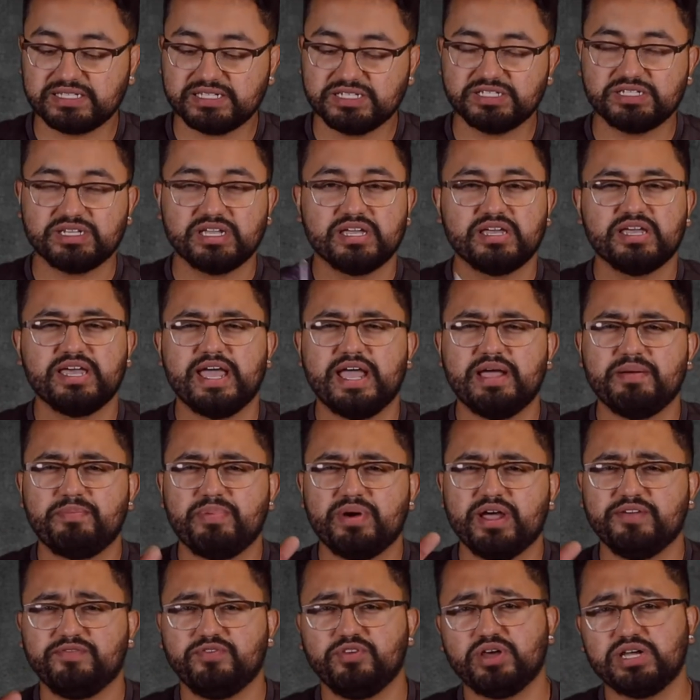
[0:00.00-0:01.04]
because
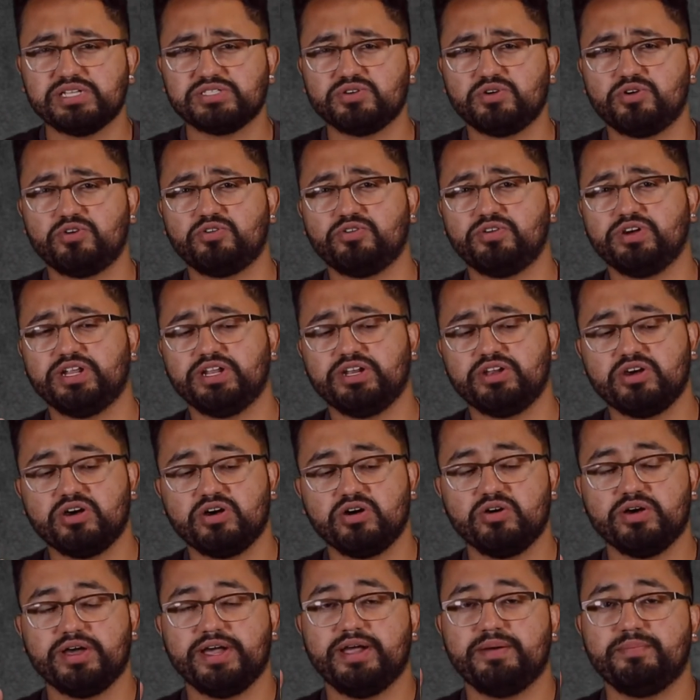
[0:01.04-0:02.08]
If you guys don't already
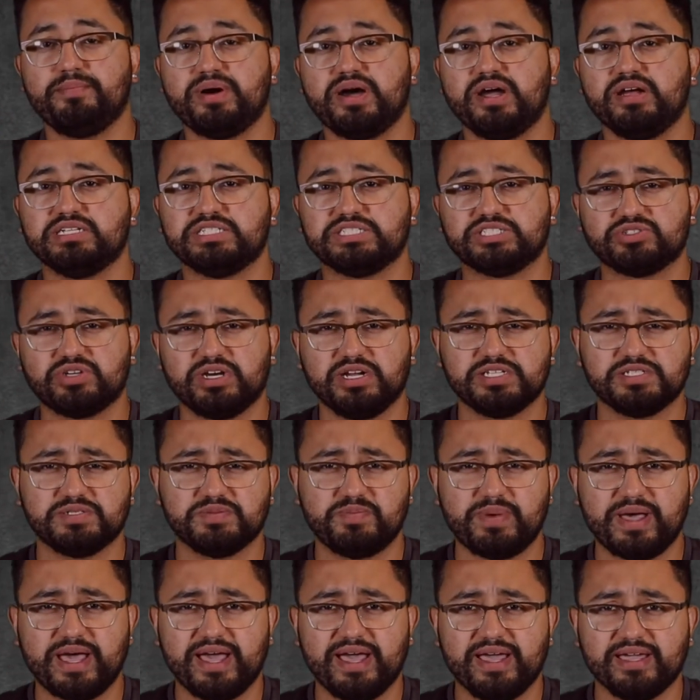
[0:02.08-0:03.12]
know, Empire Strikes
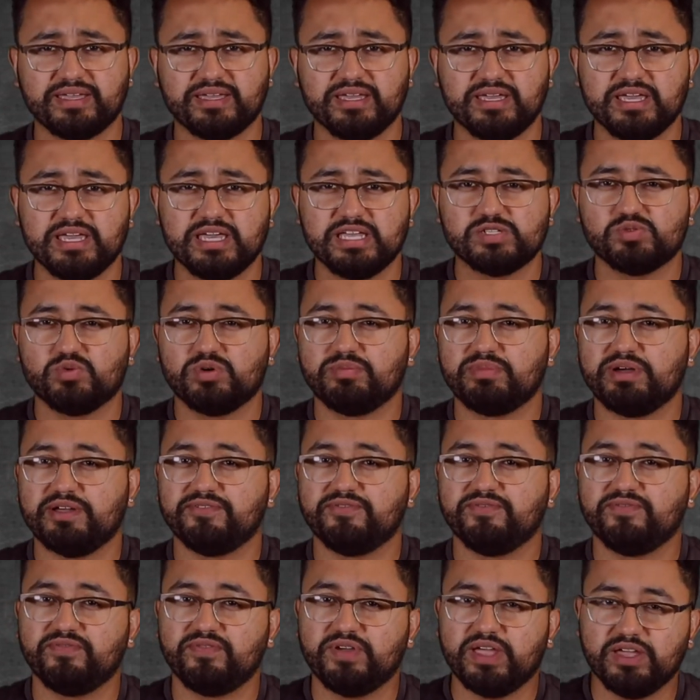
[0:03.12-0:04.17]
Back is one of my
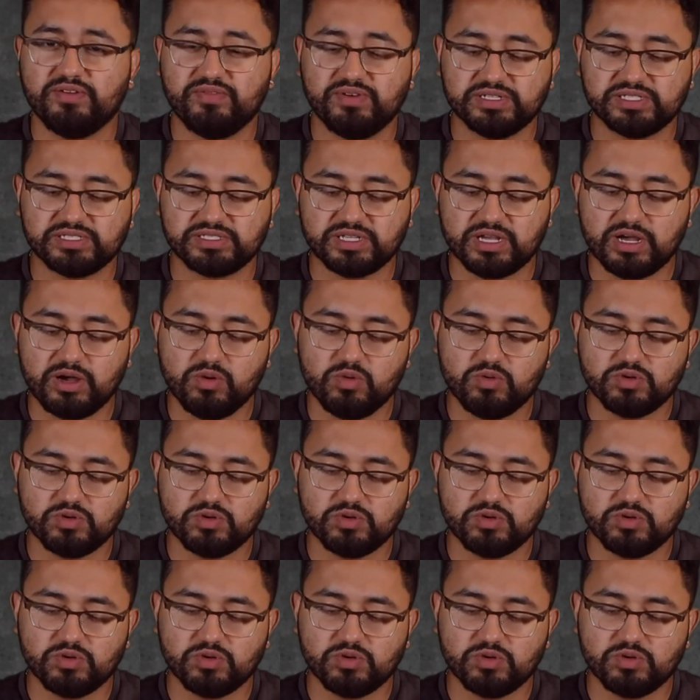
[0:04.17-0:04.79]
favorite Star